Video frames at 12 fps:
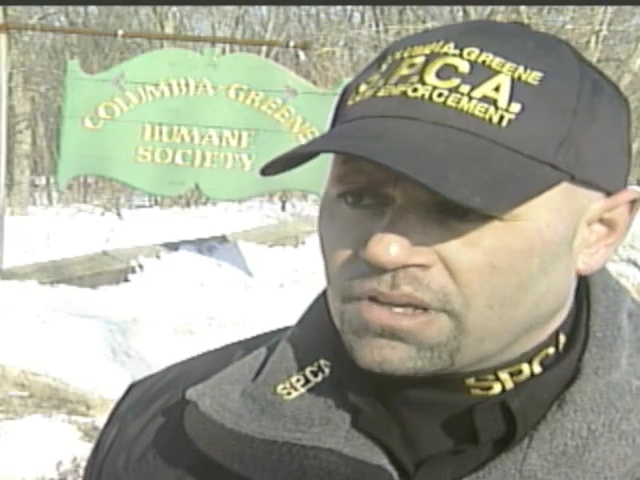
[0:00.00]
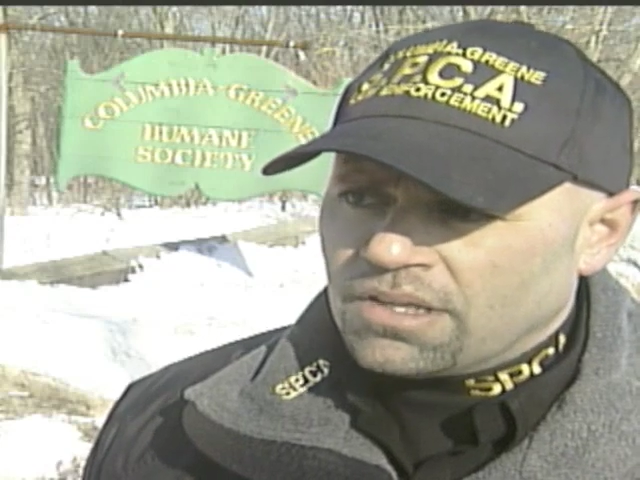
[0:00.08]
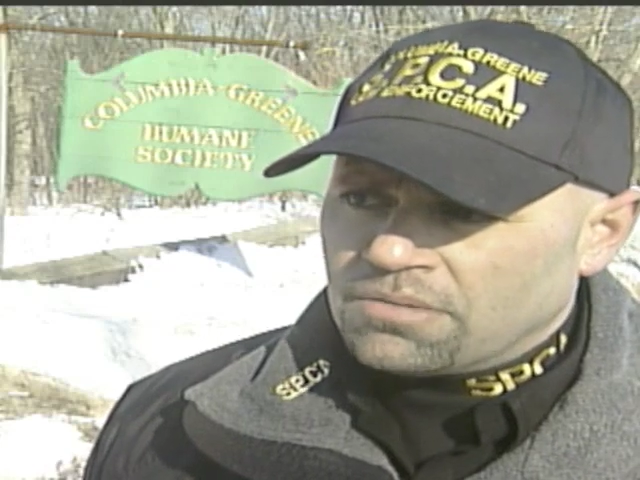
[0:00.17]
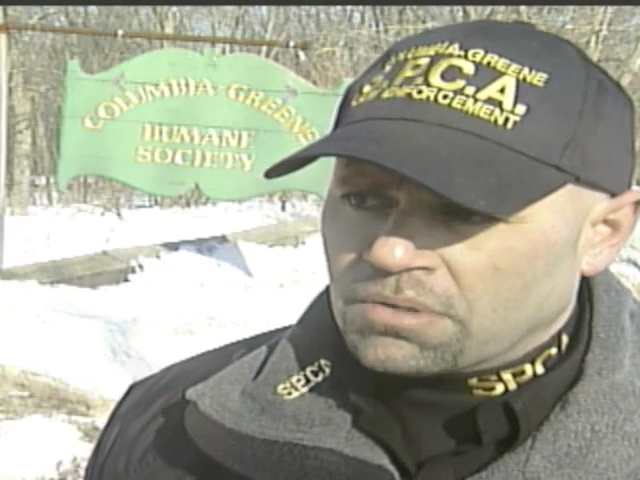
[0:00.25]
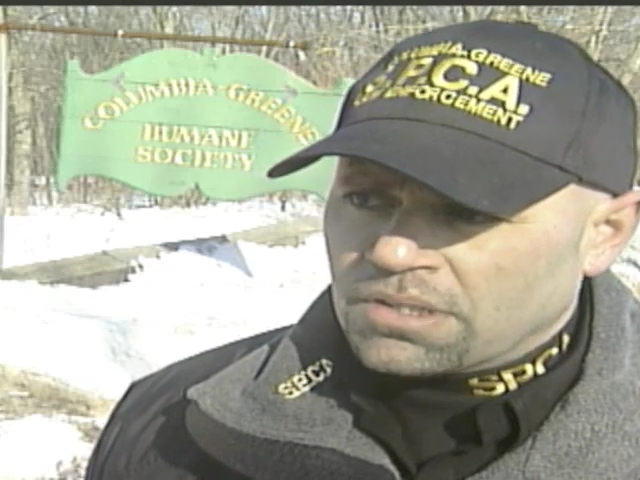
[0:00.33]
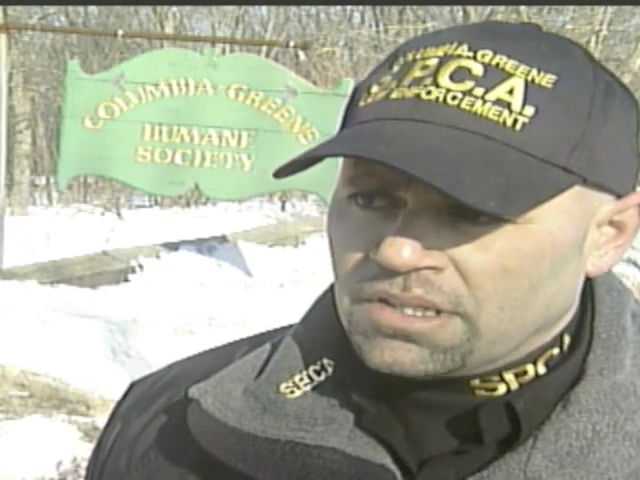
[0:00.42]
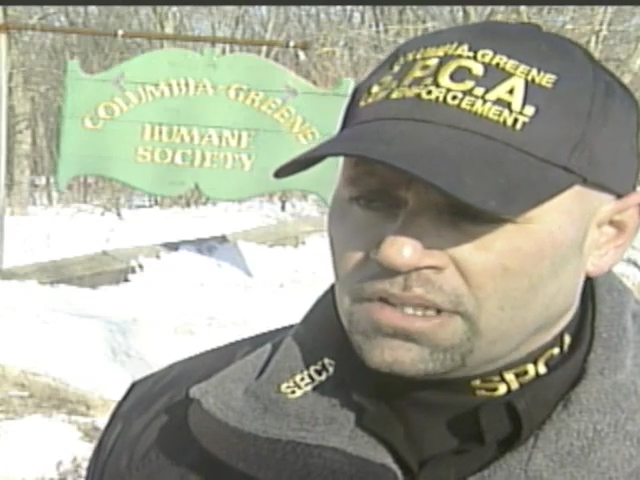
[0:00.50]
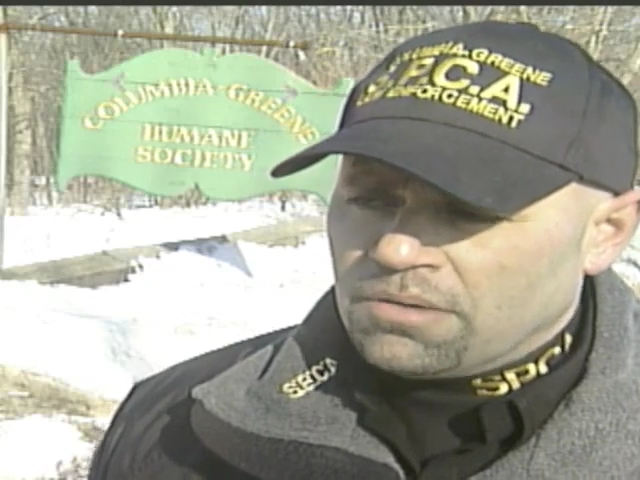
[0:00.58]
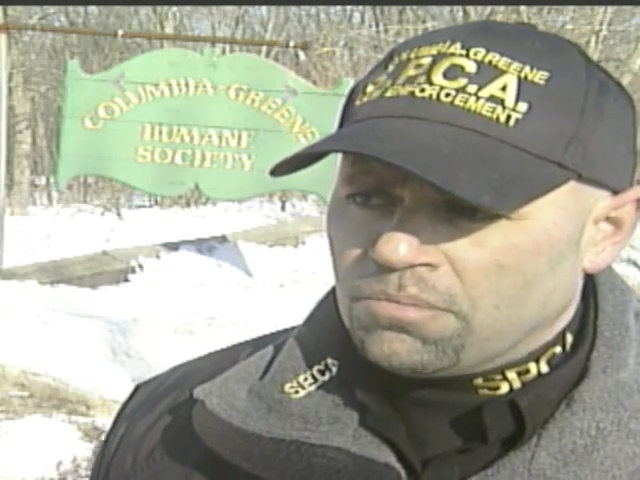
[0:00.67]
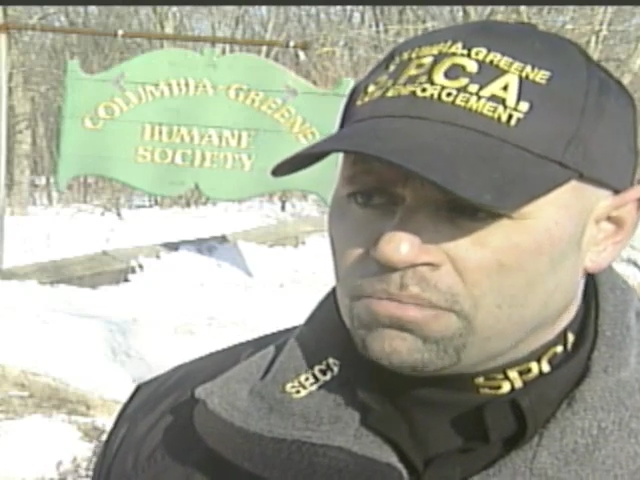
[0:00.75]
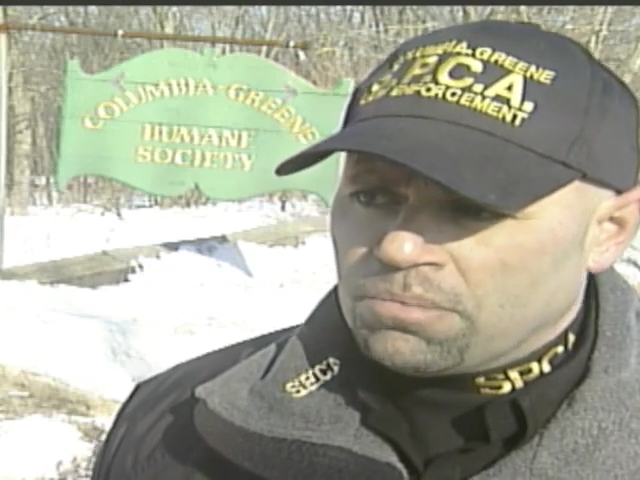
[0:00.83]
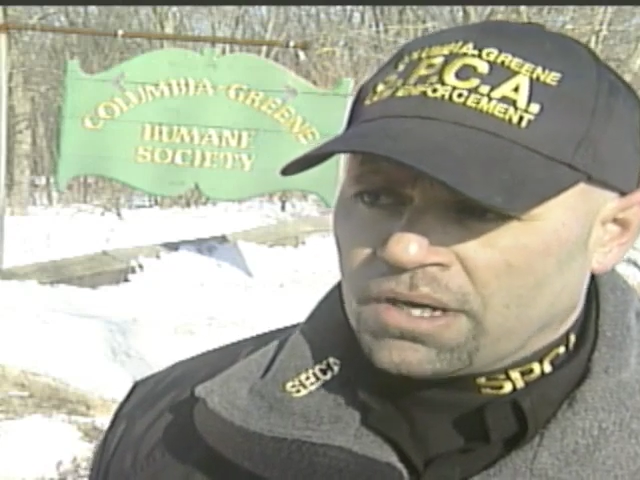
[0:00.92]
get them cleaned
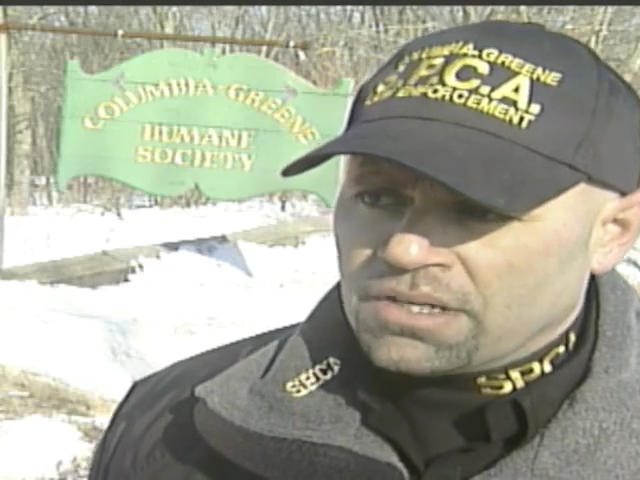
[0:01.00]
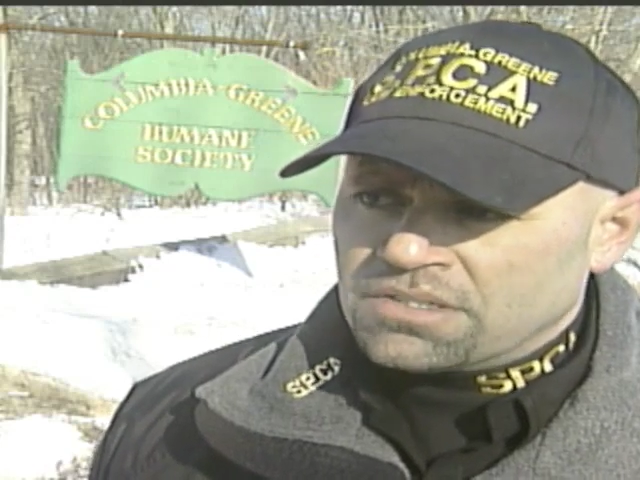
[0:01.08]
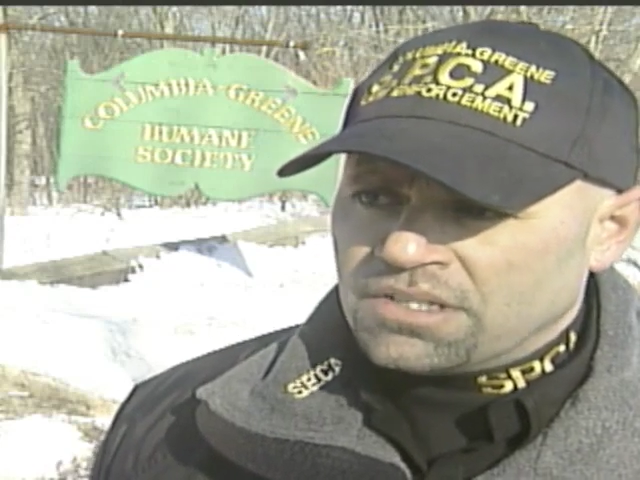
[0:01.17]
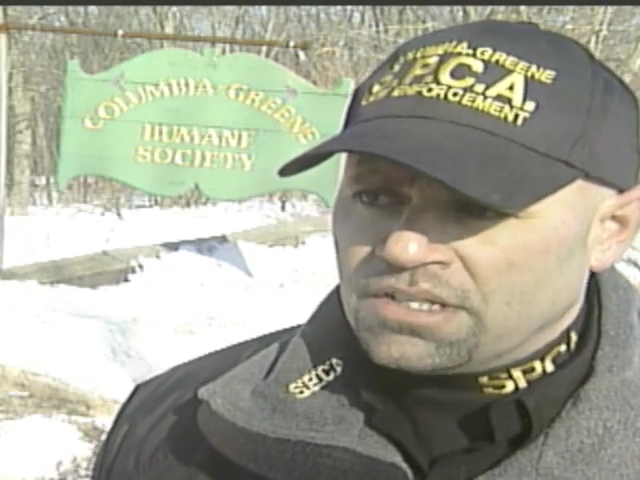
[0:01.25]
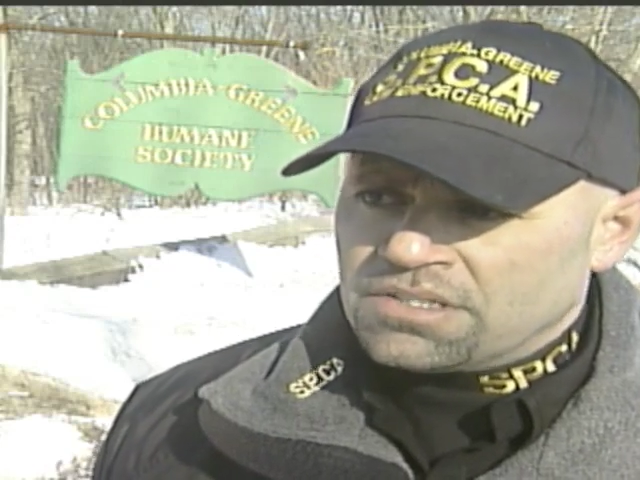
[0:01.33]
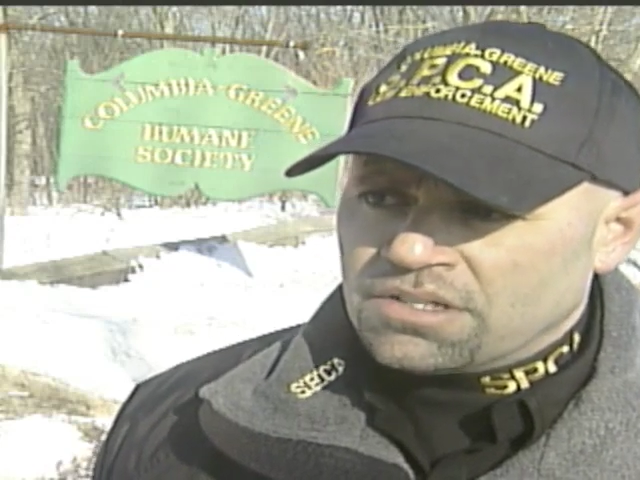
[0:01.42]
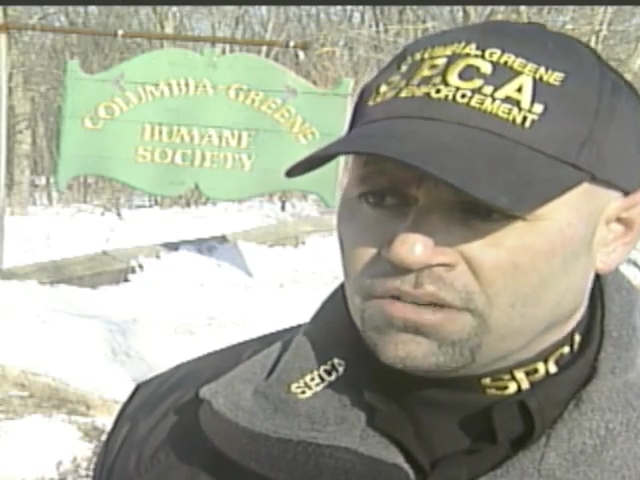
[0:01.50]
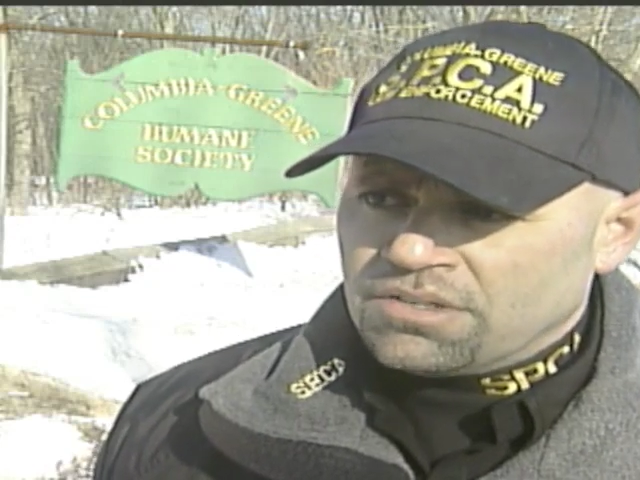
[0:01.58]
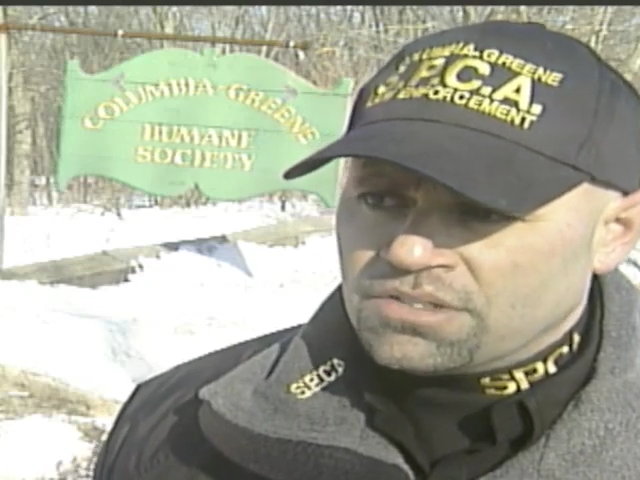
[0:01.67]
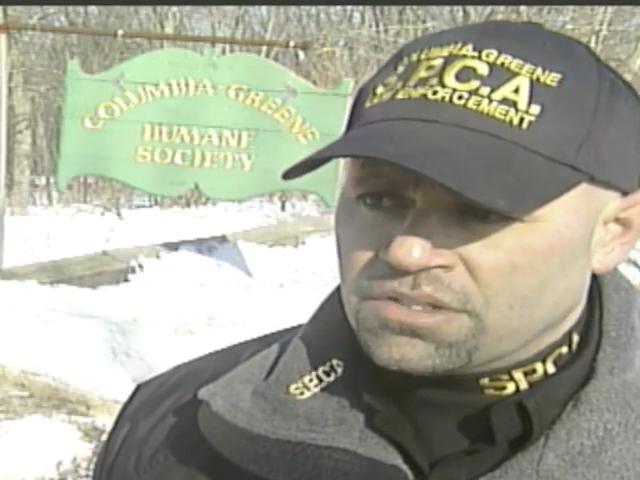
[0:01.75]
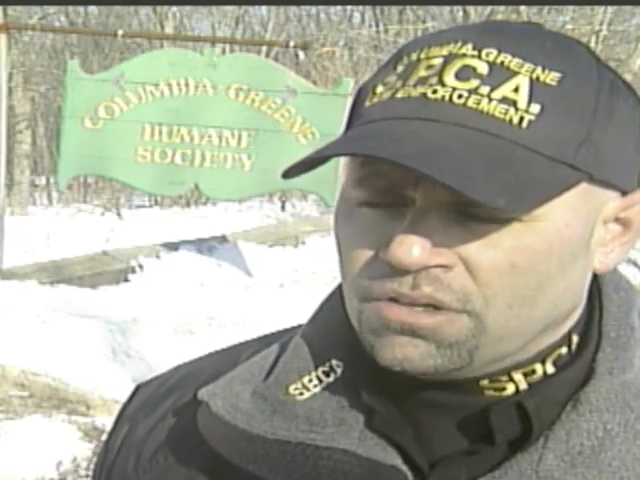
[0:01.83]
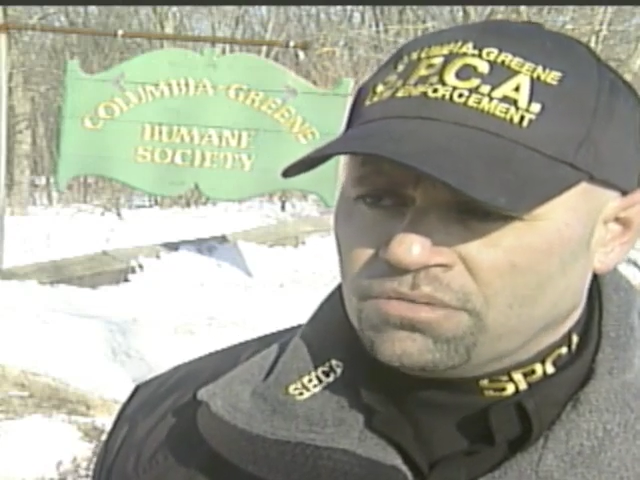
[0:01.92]
up with parasites, so on
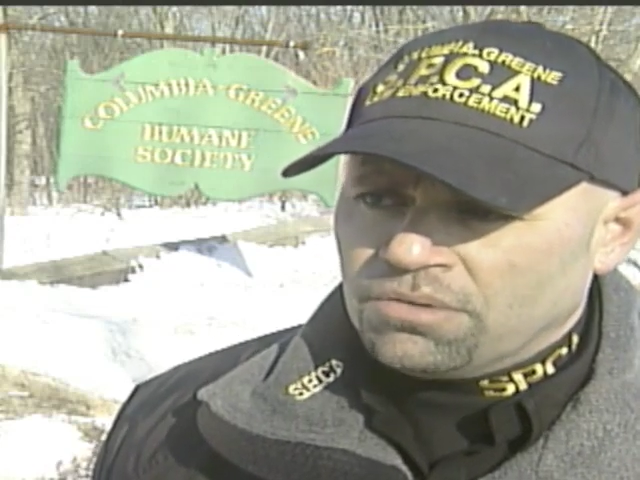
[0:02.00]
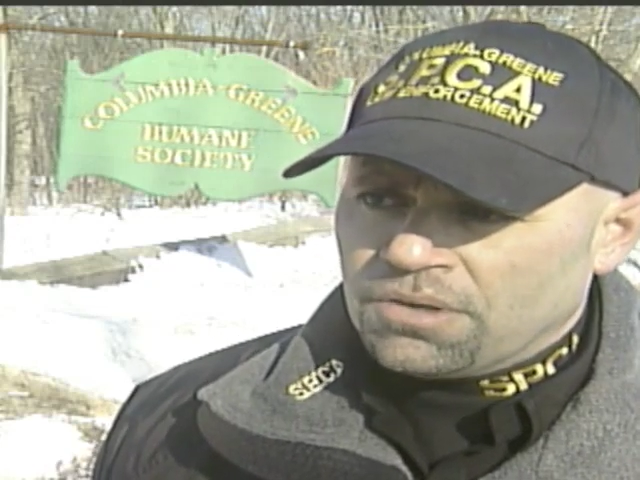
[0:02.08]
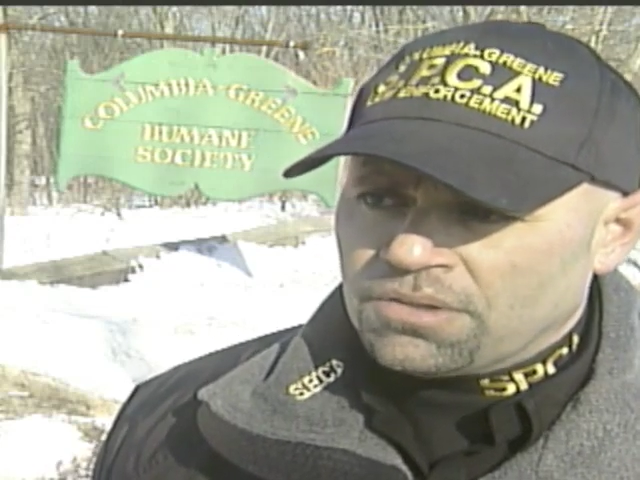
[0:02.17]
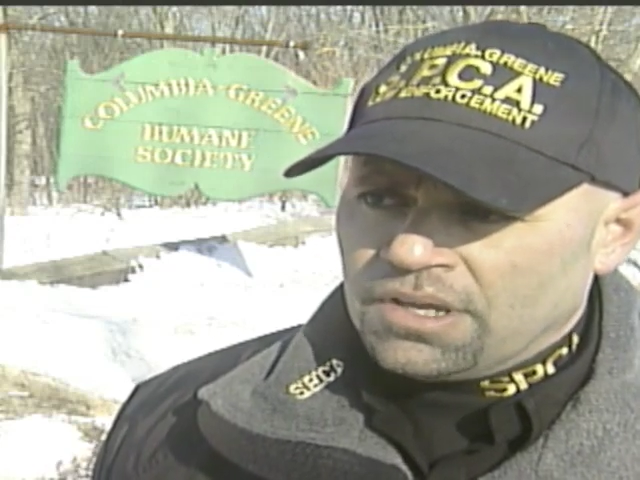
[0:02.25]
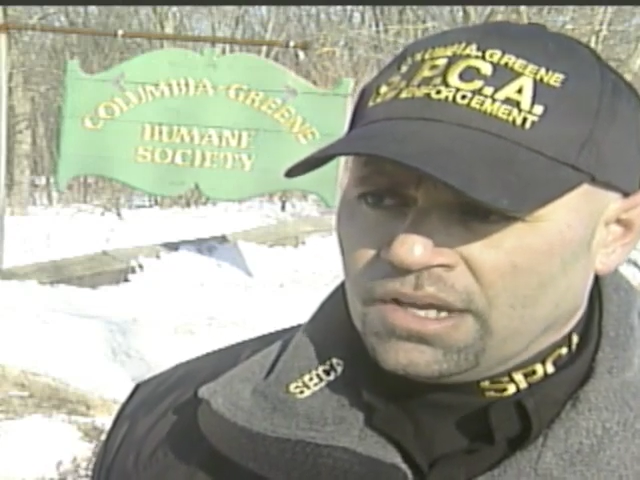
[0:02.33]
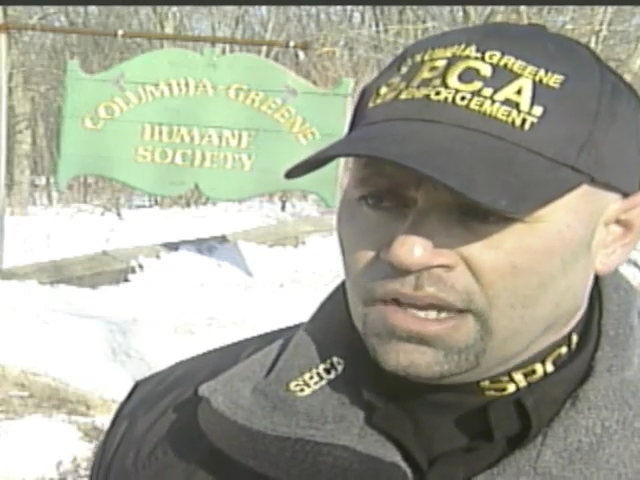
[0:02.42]
and so forth.